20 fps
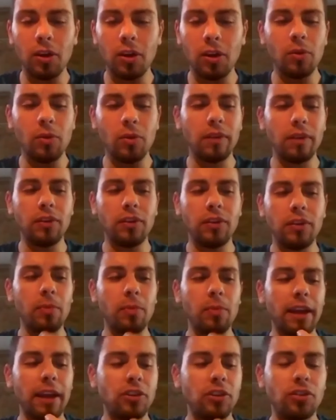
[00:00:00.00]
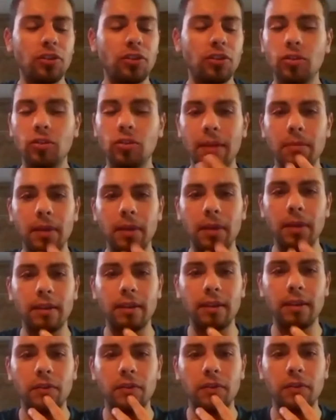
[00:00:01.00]
if you manage to do ten minutes,
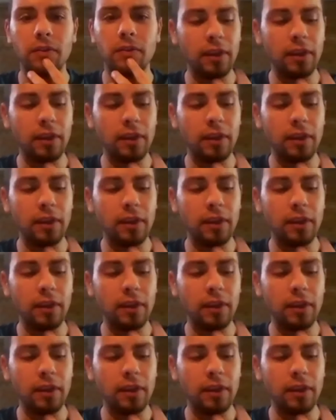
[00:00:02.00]
fifteen